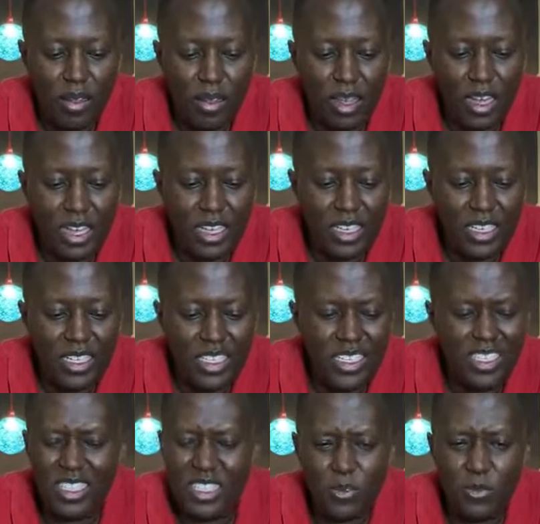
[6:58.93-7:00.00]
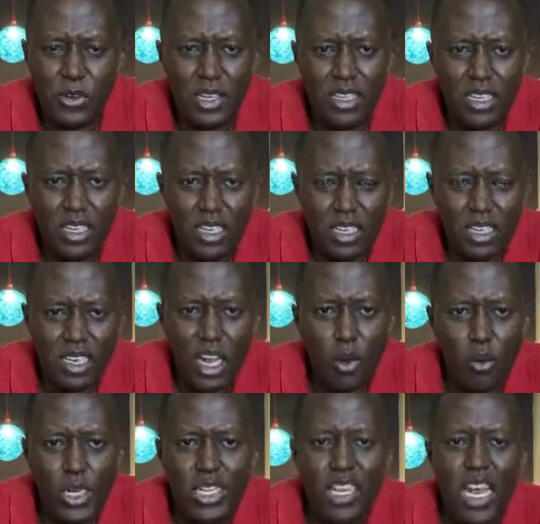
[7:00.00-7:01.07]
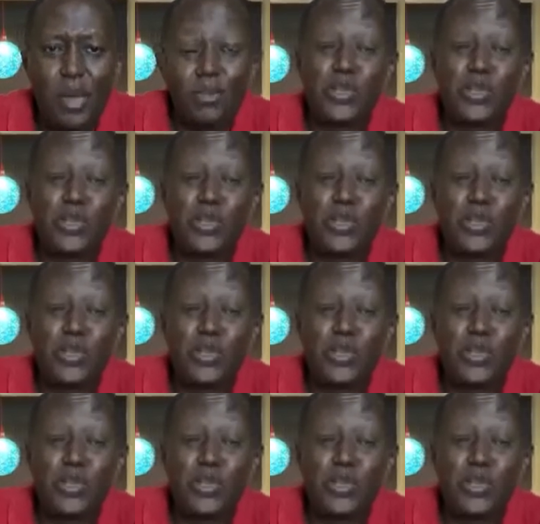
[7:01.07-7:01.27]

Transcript: And it's different. Now, when it comes